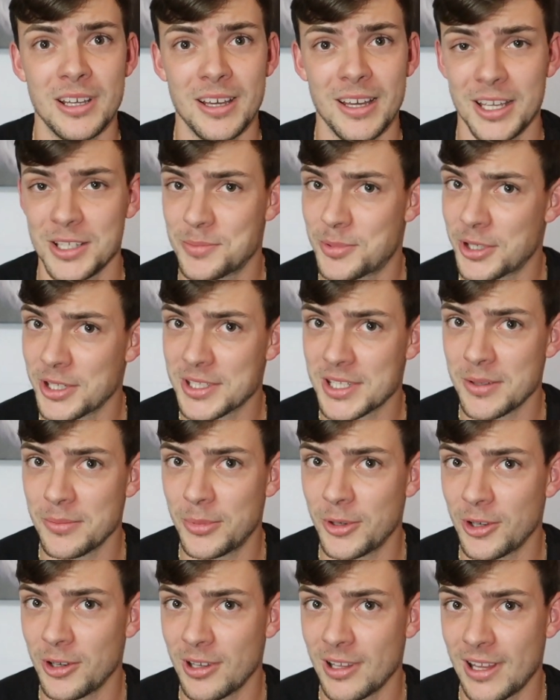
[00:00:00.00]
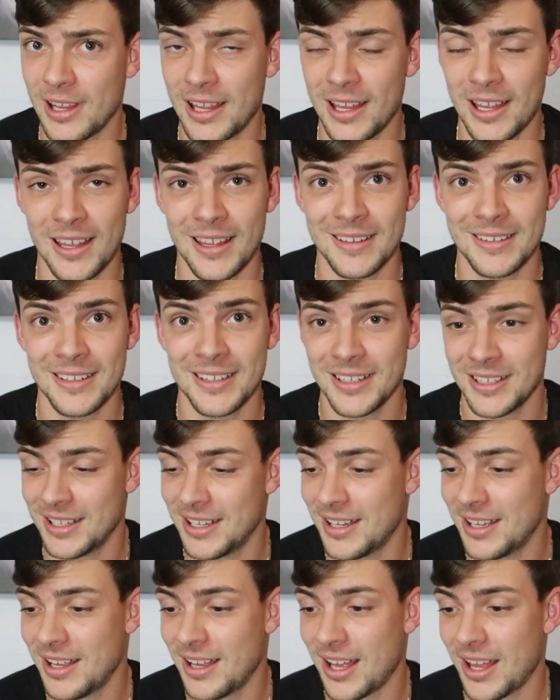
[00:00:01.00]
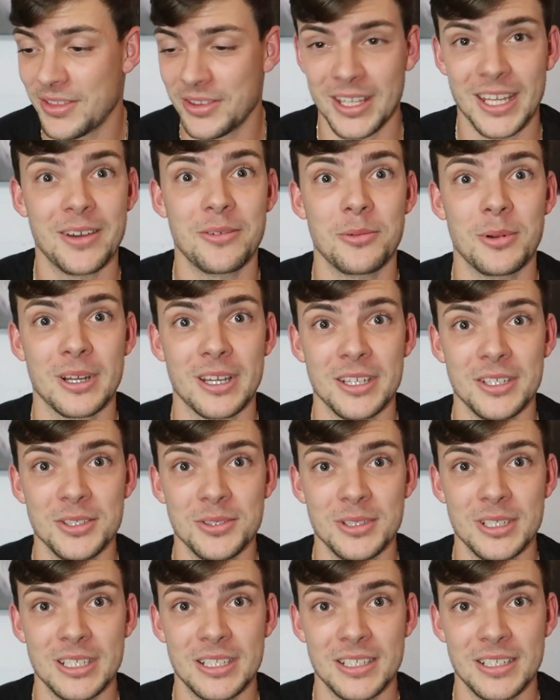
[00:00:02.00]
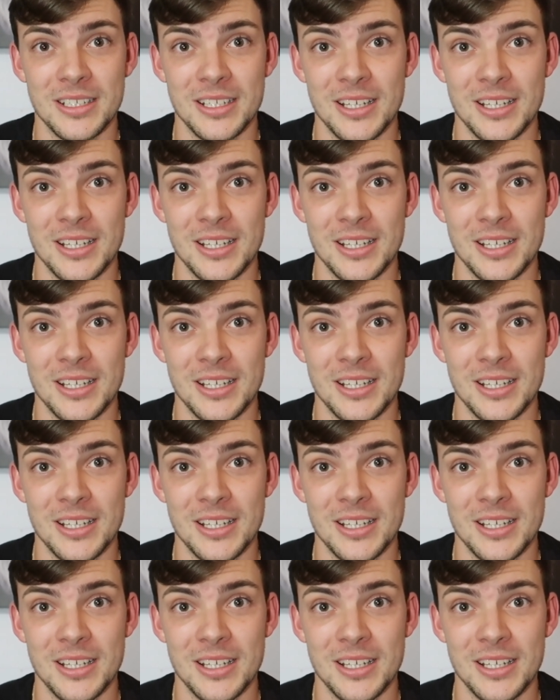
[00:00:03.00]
It's pretty simple, and I think everyone can do it.